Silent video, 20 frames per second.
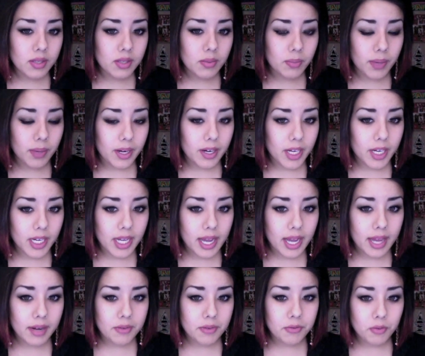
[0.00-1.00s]
where it
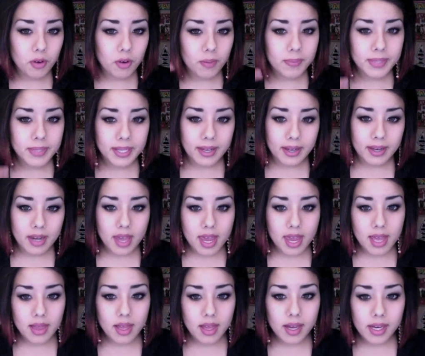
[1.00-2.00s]
kind of forms like an
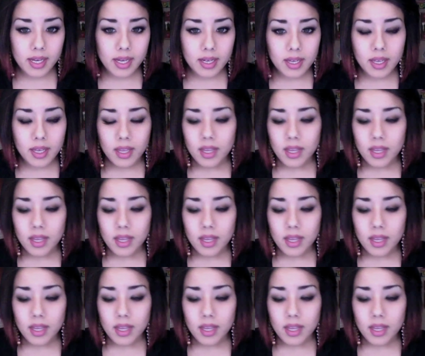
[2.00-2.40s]
A-line.